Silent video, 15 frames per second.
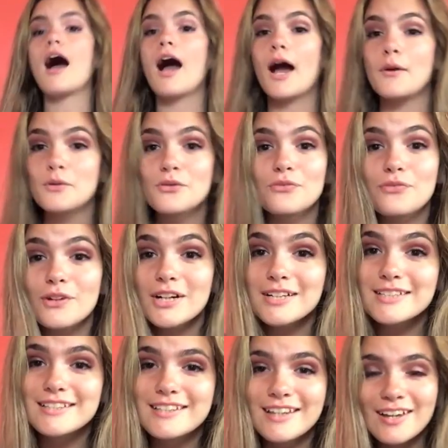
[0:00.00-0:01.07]
I would
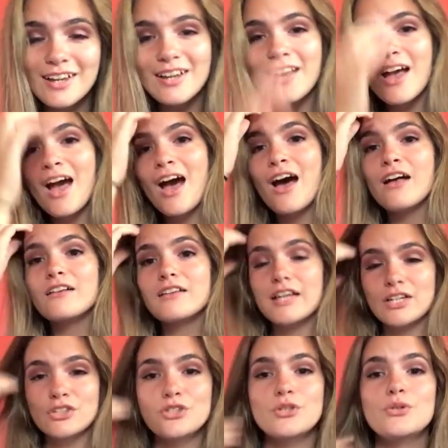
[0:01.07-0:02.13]
first
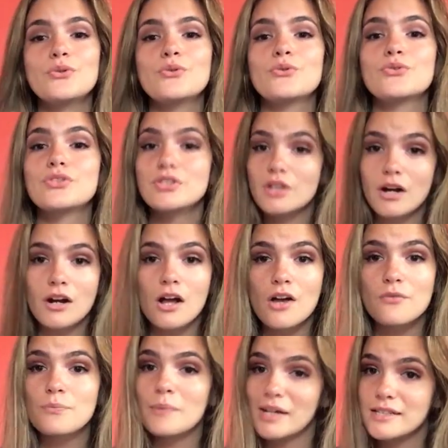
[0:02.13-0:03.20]
like to start
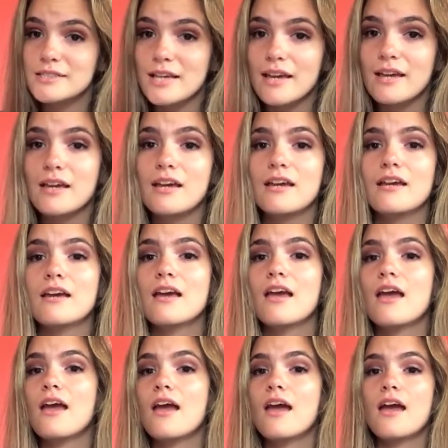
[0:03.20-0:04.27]
off by saying
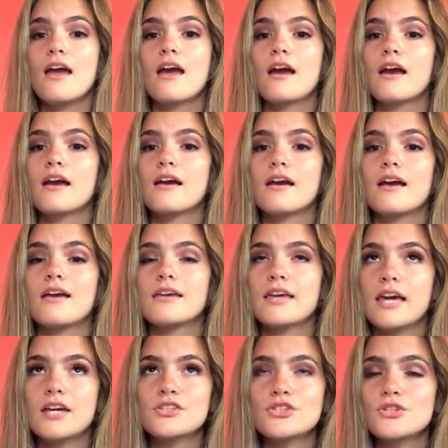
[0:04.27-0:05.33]

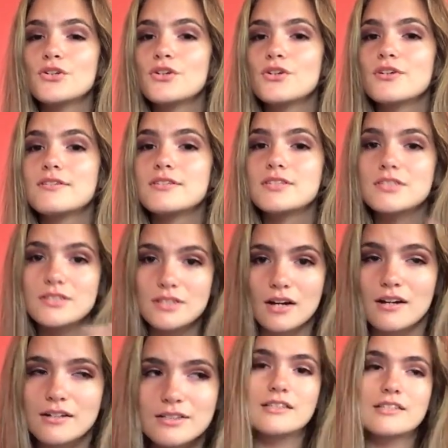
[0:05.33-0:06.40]
cancer
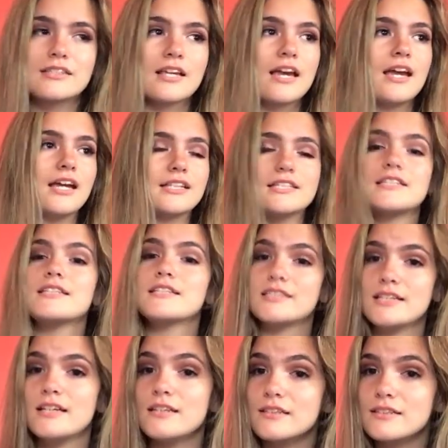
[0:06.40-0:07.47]
sucks. It's a
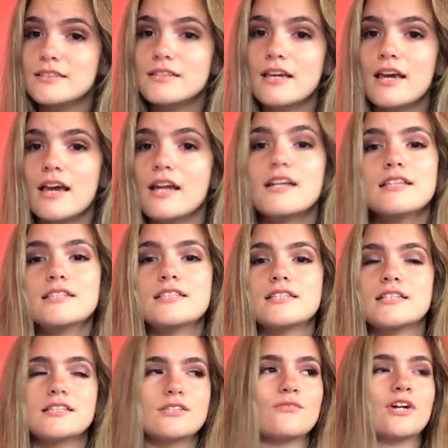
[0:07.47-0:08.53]
disease, and
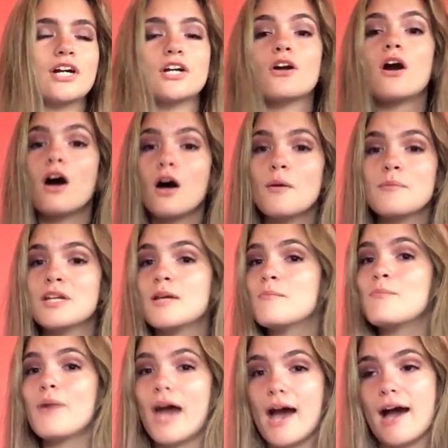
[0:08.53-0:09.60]
it's a very common
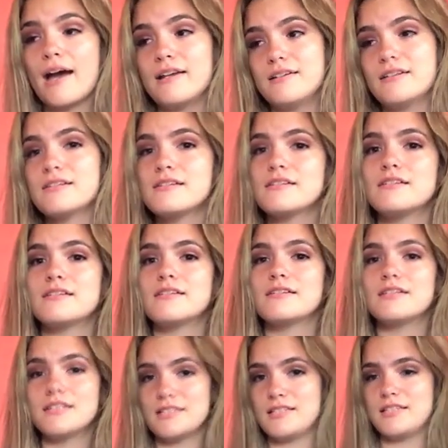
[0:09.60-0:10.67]
and bad
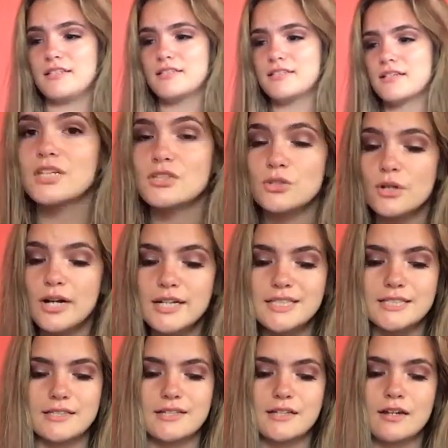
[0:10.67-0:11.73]
disease. It's
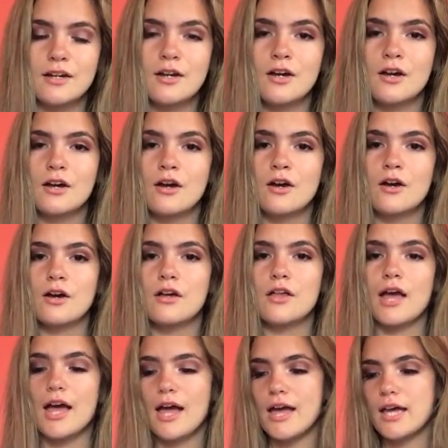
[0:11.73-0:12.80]
crazy.
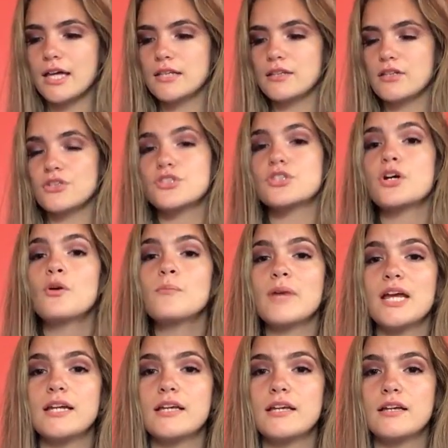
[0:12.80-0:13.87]
And there's so
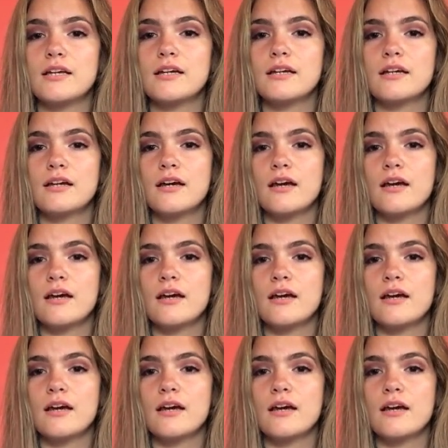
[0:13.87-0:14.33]
many